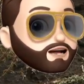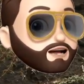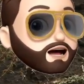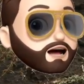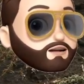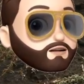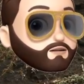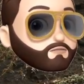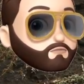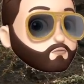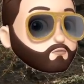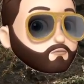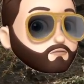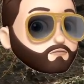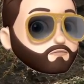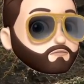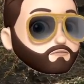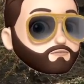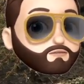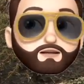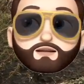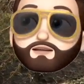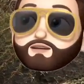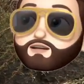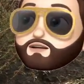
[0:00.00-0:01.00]
That's
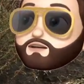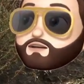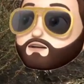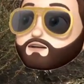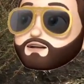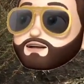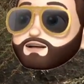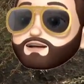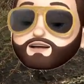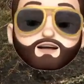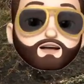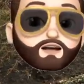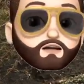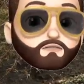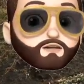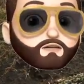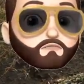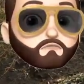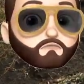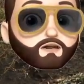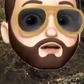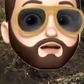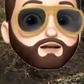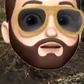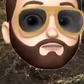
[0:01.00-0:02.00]
not cool to just
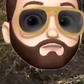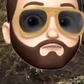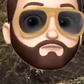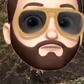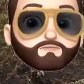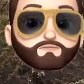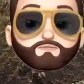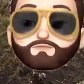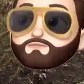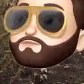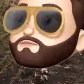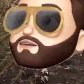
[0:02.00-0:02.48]
look at a goat's